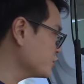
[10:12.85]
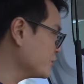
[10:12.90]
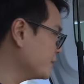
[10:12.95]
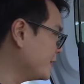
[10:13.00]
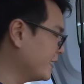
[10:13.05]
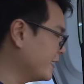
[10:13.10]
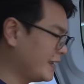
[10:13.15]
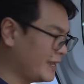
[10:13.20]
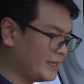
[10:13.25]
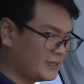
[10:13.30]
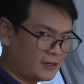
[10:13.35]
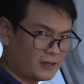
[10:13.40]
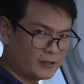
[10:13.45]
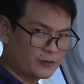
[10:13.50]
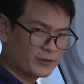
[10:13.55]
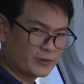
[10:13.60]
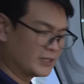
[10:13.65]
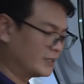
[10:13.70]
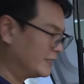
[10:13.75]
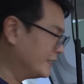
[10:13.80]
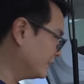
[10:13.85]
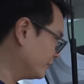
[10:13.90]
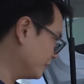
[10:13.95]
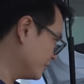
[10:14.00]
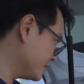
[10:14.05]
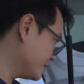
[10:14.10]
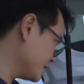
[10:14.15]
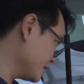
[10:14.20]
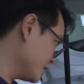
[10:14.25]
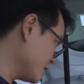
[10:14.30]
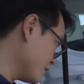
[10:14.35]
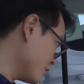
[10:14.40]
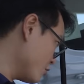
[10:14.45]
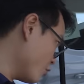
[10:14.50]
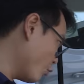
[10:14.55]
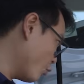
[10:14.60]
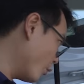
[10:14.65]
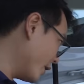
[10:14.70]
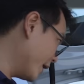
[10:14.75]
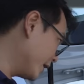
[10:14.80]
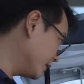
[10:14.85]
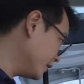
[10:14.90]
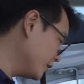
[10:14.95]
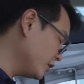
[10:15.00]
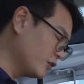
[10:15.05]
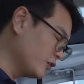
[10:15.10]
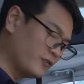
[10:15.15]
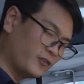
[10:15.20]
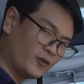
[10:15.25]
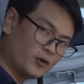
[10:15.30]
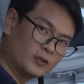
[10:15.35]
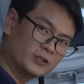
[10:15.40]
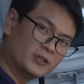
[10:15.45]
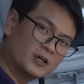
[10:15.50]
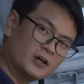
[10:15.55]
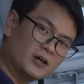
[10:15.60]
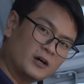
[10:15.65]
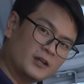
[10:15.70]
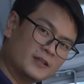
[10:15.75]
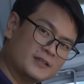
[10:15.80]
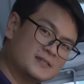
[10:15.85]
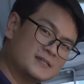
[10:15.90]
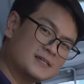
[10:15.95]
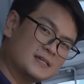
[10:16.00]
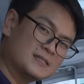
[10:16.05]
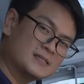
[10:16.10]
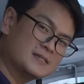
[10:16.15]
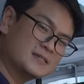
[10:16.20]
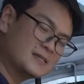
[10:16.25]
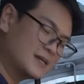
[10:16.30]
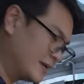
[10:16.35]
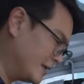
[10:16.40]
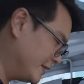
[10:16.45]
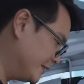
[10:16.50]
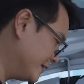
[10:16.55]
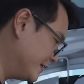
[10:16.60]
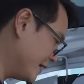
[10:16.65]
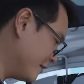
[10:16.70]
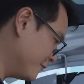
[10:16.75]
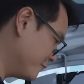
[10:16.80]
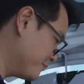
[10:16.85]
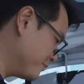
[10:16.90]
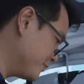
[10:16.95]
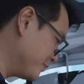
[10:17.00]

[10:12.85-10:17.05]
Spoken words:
to about 800 liters when you fold the seats down.